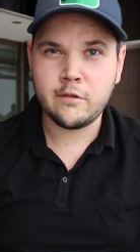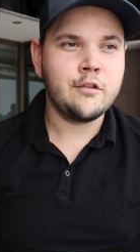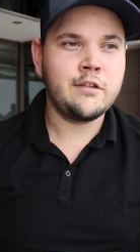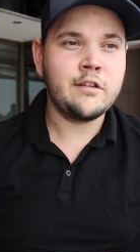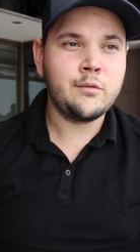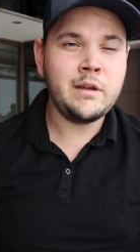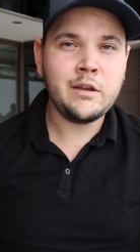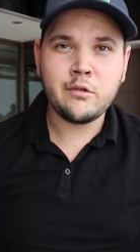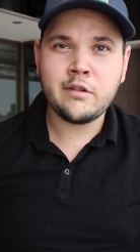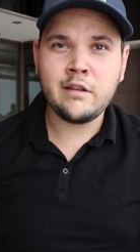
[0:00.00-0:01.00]
So this is really
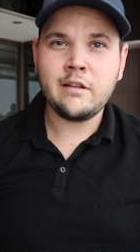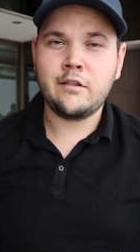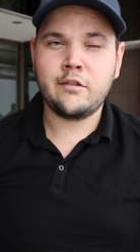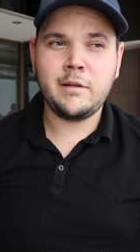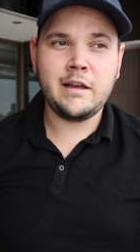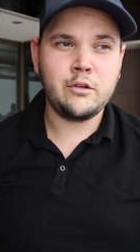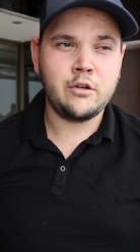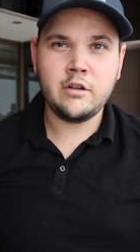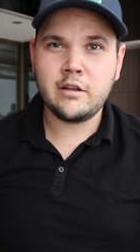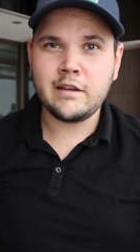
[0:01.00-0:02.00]
interesting. It's something I learned
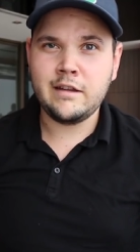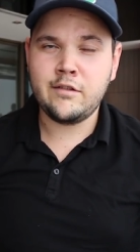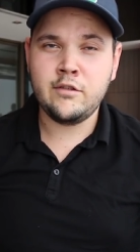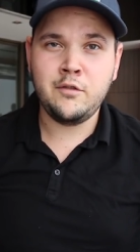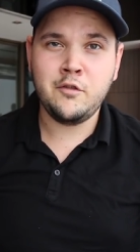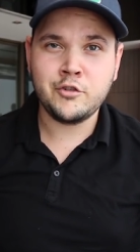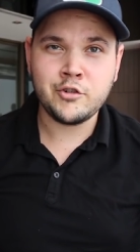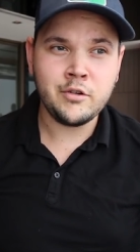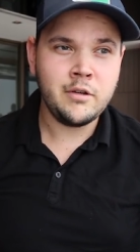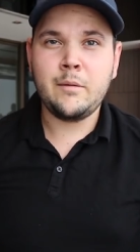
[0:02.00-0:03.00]
a lot in this interview for
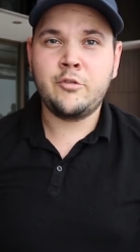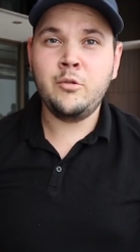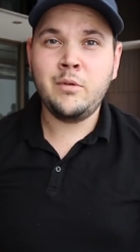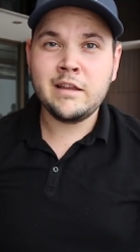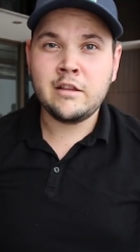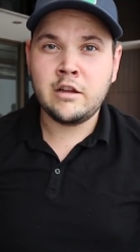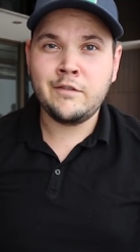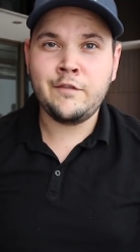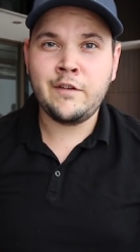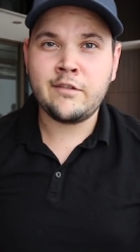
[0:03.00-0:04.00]
sure. I'm sure you will get a lot of
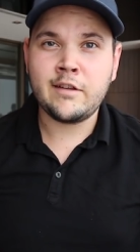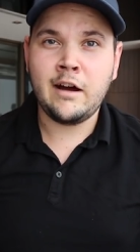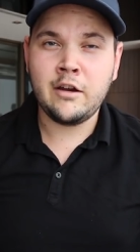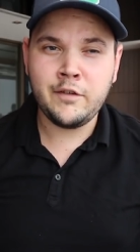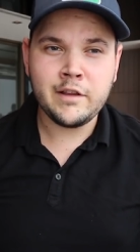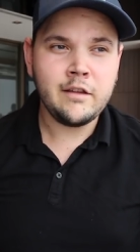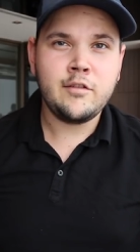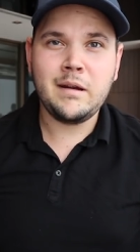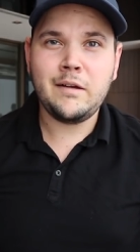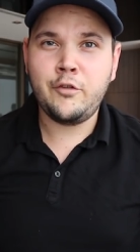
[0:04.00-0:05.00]
advice out of it. So
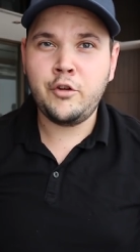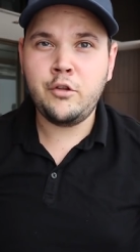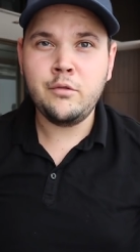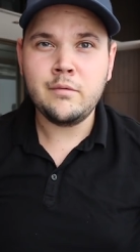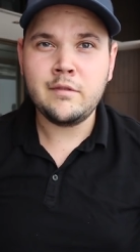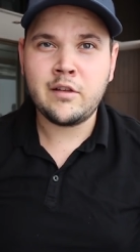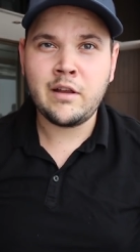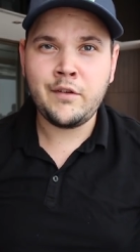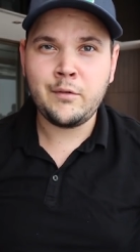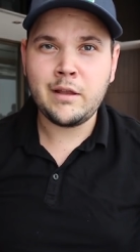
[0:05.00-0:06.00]
without further ado, let's
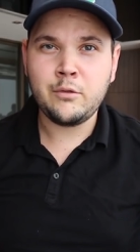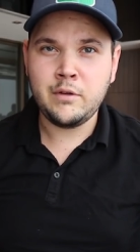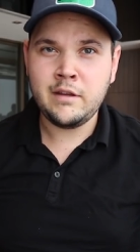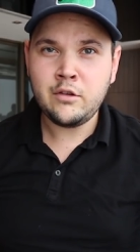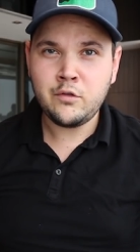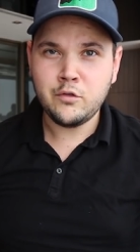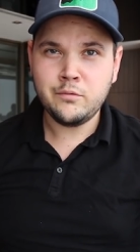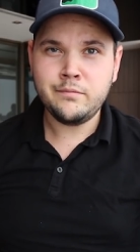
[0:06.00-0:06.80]
dive in right to the interview.